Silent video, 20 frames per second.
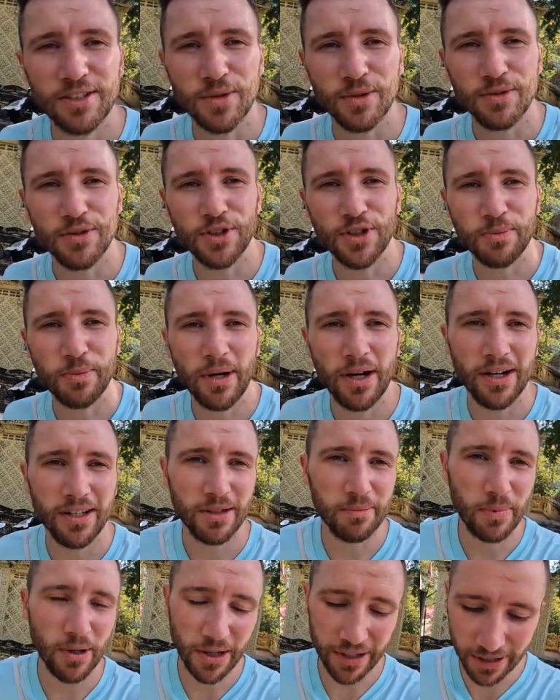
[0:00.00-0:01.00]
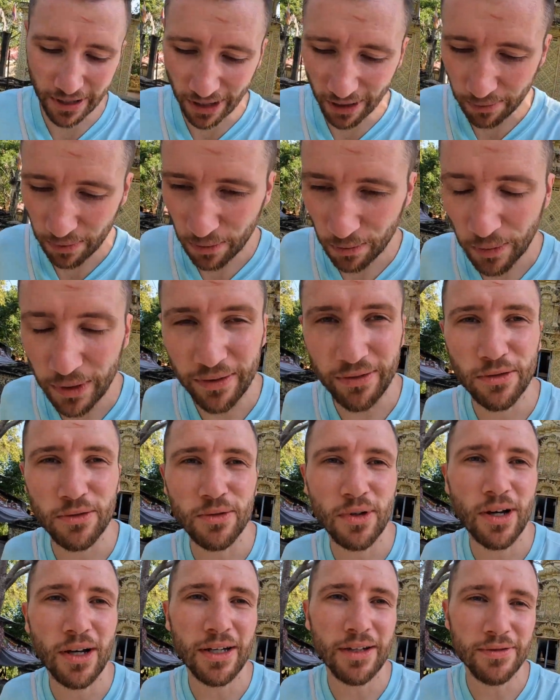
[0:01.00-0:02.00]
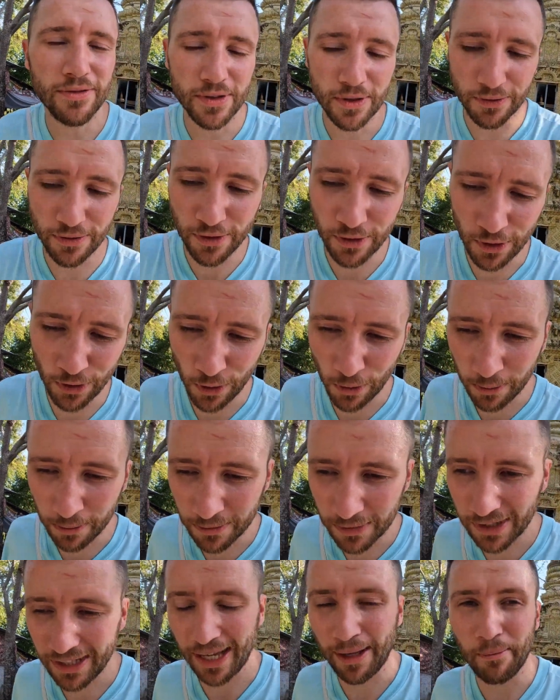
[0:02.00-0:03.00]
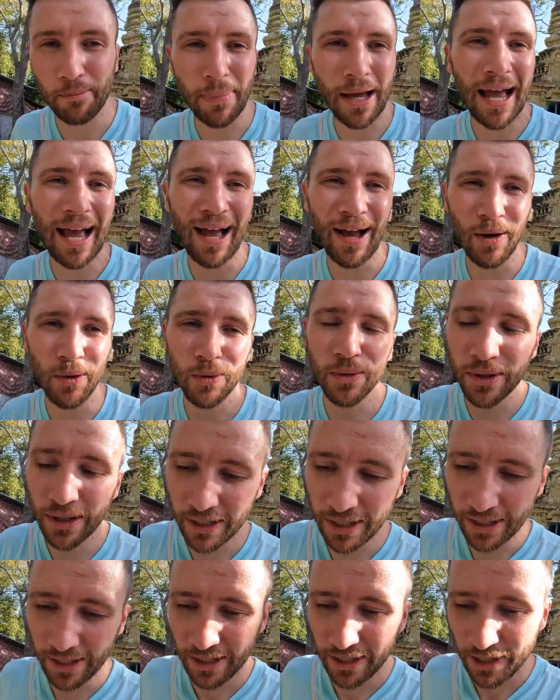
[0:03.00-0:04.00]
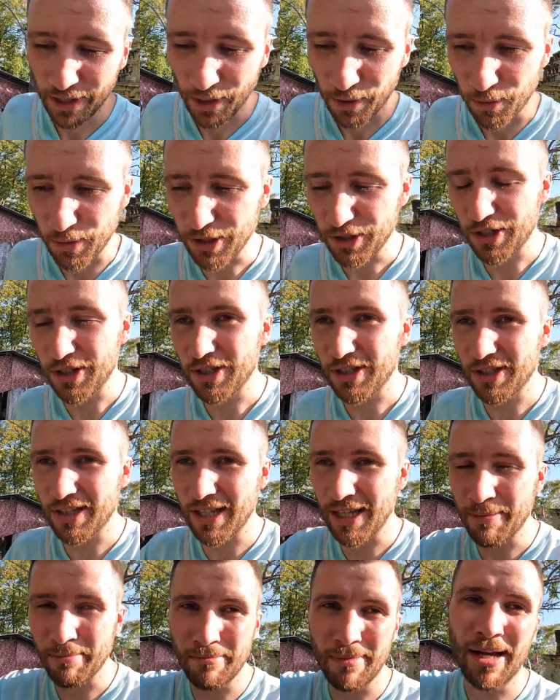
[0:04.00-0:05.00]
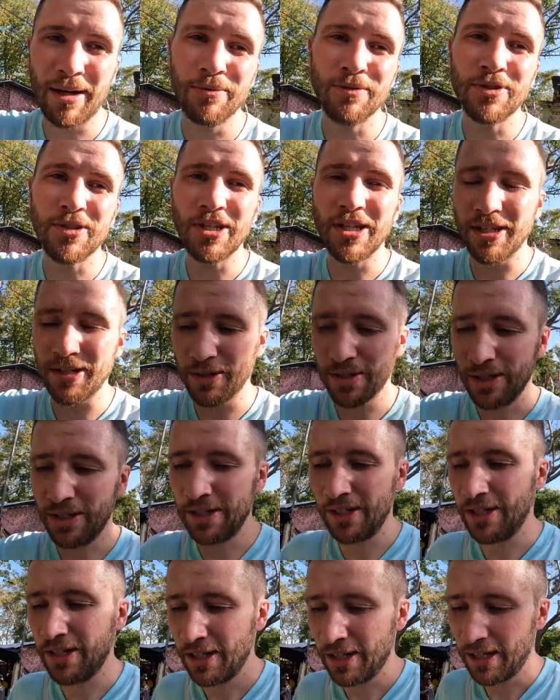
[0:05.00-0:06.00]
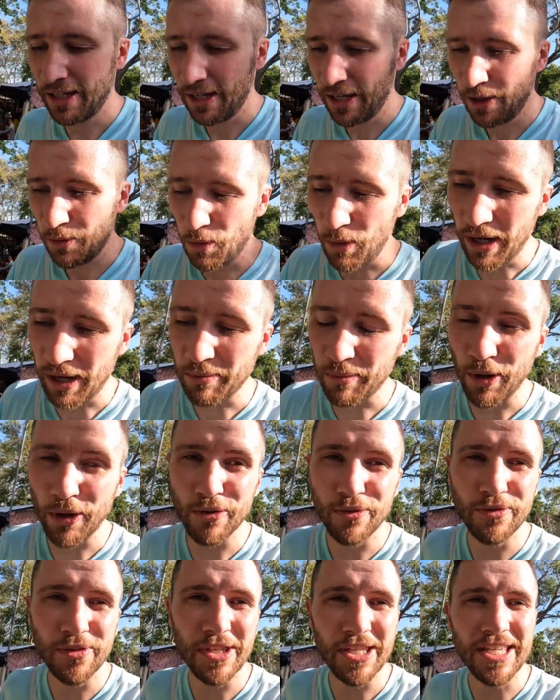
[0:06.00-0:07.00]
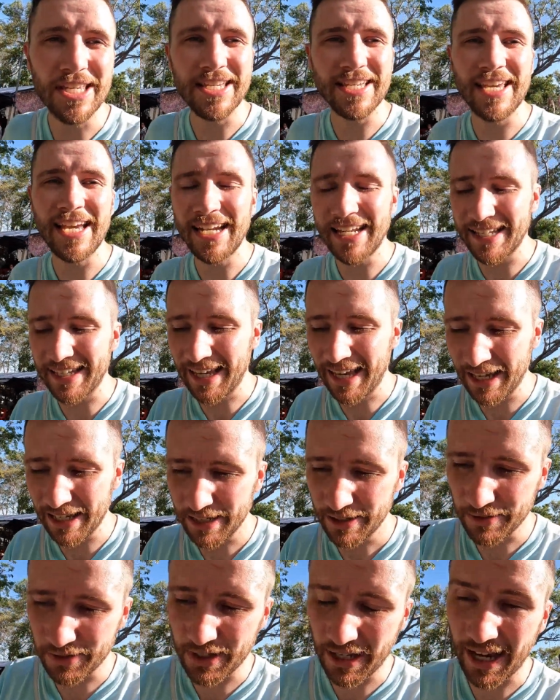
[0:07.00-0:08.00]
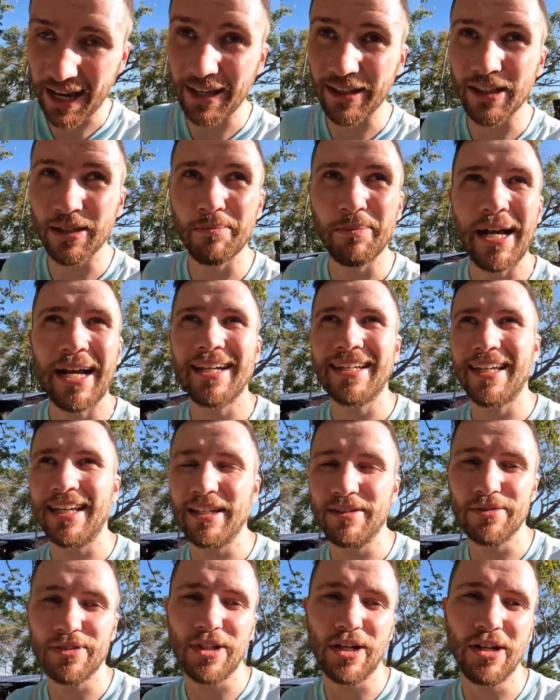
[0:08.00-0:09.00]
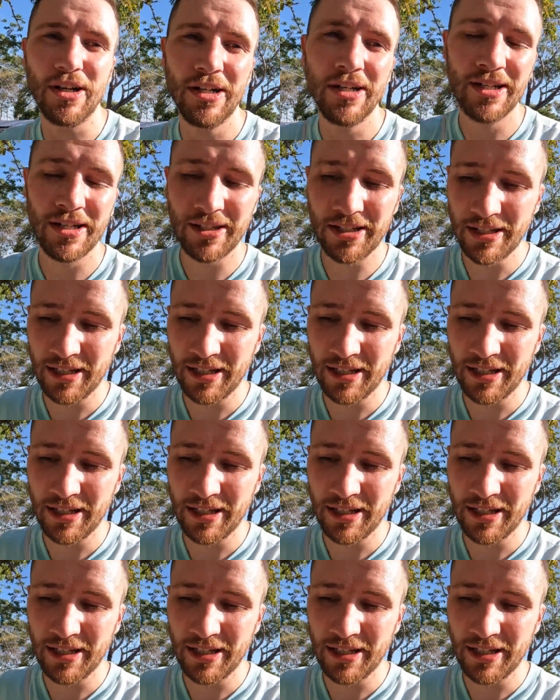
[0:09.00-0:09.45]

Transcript: So we've just parked the bike up and we've arrived at Phnom Sampao, which is the mountain where both the Killing Caves and the Bat Caves are.